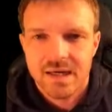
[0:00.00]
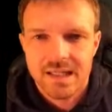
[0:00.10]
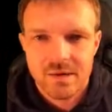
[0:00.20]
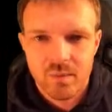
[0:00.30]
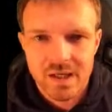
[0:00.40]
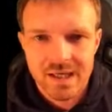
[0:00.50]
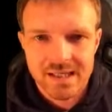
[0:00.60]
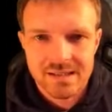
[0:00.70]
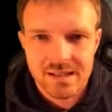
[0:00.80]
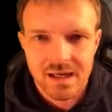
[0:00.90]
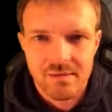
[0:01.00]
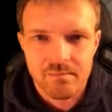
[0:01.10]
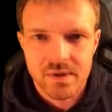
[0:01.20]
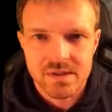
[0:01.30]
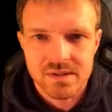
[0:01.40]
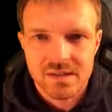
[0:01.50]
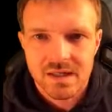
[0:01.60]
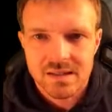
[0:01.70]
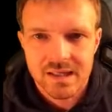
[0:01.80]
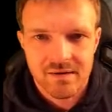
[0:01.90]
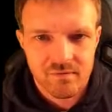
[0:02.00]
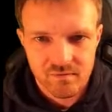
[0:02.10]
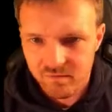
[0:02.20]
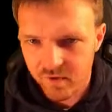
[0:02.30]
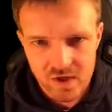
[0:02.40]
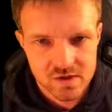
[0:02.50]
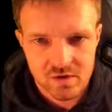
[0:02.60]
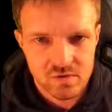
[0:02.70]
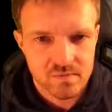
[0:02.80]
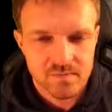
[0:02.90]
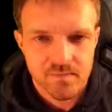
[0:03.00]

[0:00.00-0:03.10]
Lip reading: And then when you get to the lumbars, they're vertical.